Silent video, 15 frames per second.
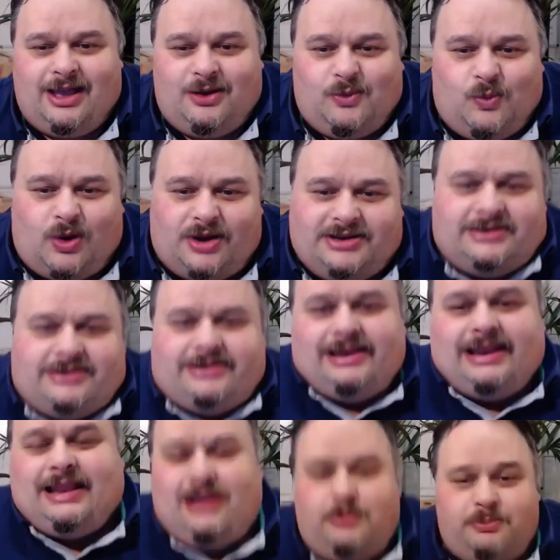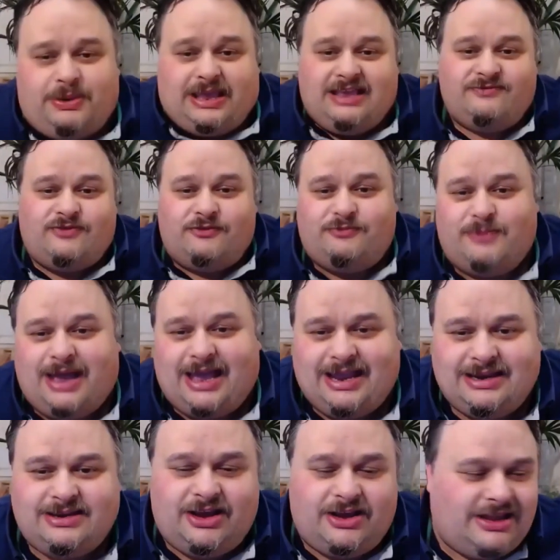One little peeve of
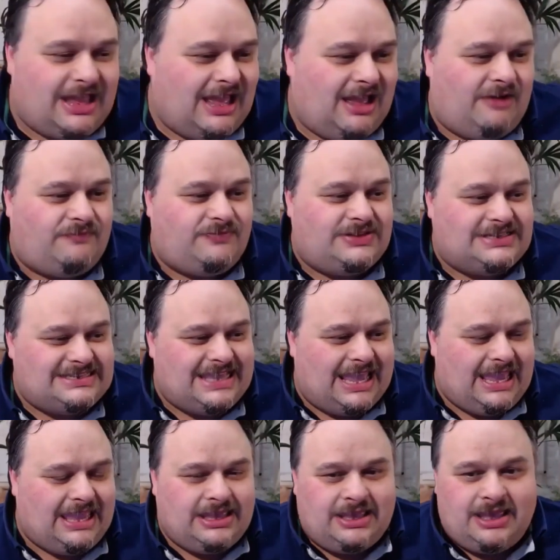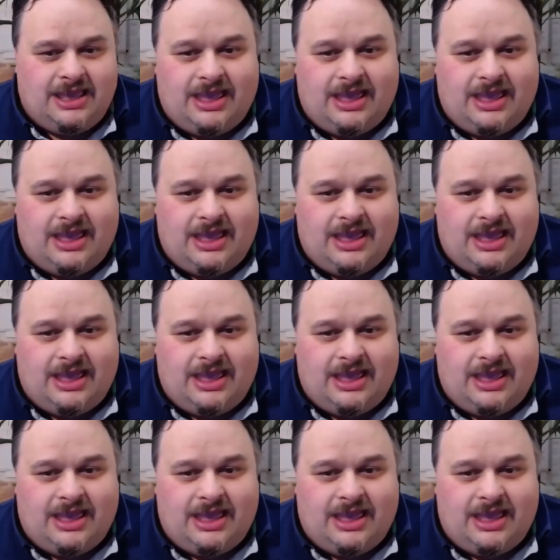mine, now I have to say,